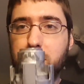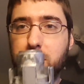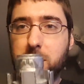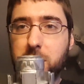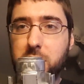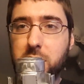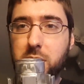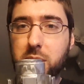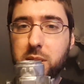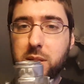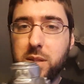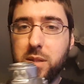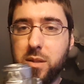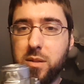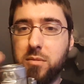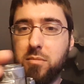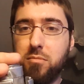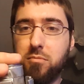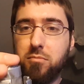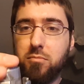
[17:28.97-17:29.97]

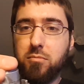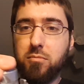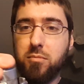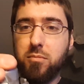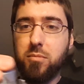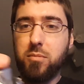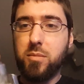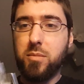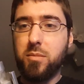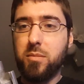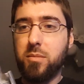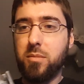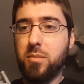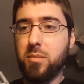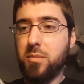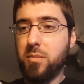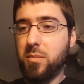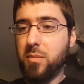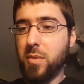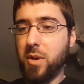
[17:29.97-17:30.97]
Sits
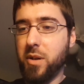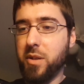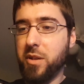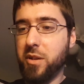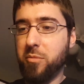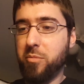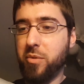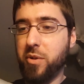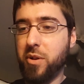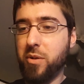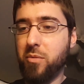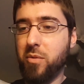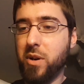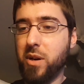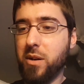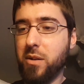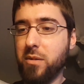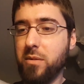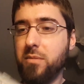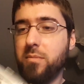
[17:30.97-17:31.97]
on there pretty
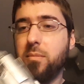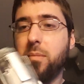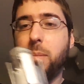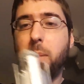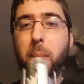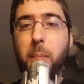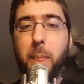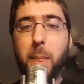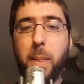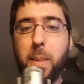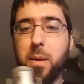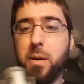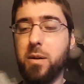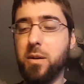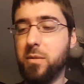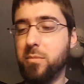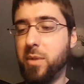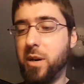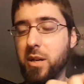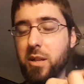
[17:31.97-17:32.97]
well.
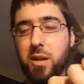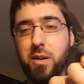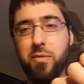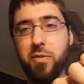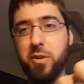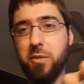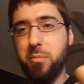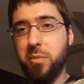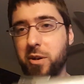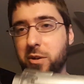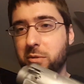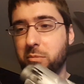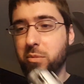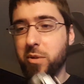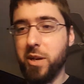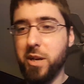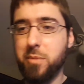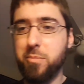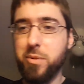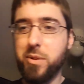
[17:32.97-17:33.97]
I love their metal
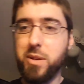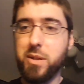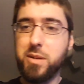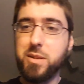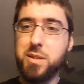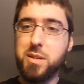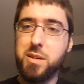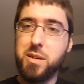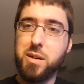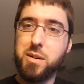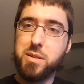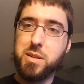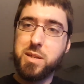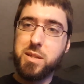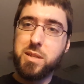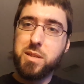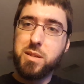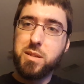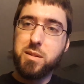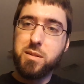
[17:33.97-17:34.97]
blade plugs. You know,
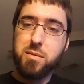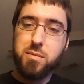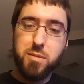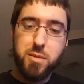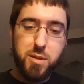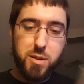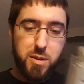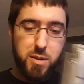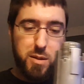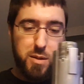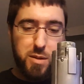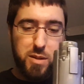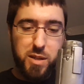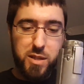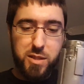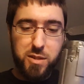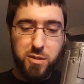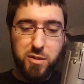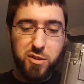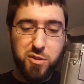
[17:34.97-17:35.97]

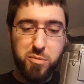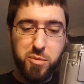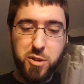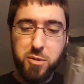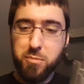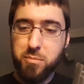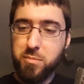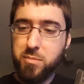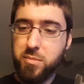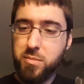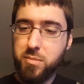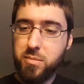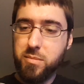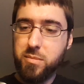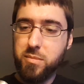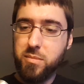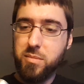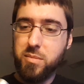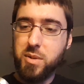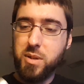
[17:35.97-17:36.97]
that's aluminum.
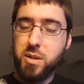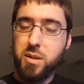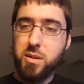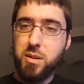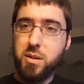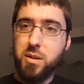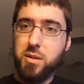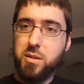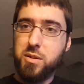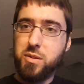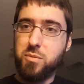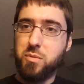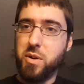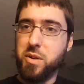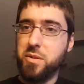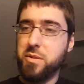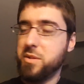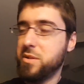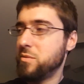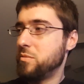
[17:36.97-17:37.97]
It's
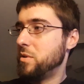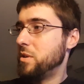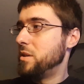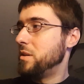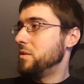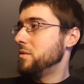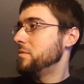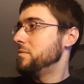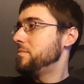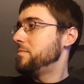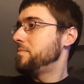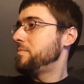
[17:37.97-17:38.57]
weathered as well.